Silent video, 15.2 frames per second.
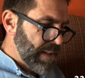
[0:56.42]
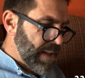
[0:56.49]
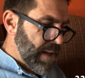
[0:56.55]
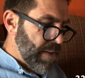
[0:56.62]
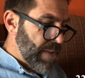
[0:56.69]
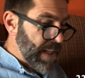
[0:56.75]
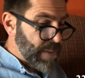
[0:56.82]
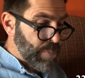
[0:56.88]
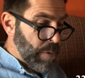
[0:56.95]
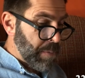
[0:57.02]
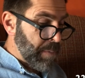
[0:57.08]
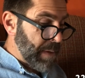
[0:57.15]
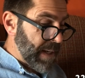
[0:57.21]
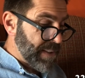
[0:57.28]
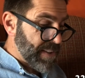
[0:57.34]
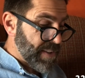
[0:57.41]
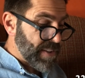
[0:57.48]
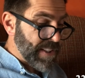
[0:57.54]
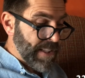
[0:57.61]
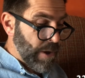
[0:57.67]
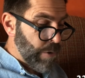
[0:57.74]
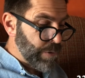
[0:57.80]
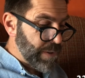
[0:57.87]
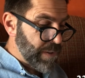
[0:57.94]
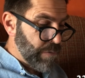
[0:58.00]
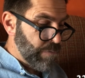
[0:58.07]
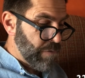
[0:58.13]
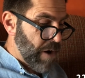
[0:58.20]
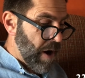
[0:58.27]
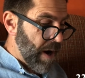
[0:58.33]
That's probably because it's slow to
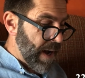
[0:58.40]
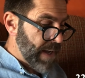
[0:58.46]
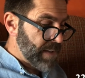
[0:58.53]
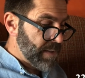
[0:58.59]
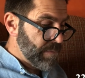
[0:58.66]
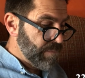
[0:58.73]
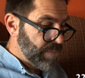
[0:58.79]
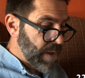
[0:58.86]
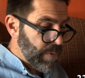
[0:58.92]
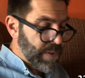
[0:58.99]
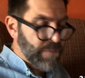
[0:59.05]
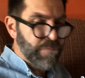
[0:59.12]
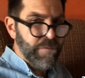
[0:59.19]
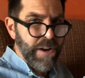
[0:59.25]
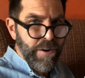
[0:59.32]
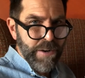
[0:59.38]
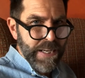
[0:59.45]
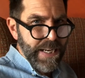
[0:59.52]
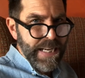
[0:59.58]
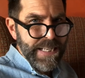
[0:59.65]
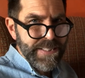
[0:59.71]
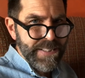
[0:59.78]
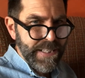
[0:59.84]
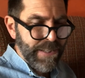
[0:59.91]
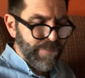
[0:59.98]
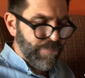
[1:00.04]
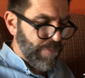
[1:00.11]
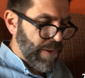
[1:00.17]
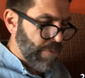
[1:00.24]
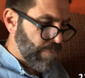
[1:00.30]
divide, though it's very easy
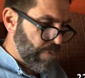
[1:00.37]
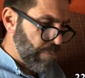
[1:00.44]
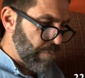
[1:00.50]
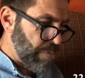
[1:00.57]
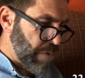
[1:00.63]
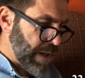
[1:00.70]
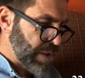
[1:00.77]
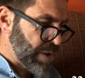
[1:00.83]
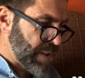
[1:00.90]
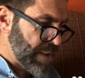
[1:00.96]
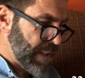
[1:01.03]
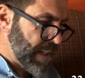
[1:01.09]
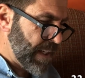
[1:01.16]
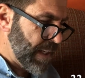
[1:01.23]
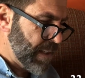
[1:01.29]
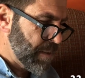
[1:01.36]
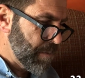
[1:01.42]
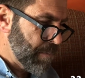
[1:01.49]
from fresh seed.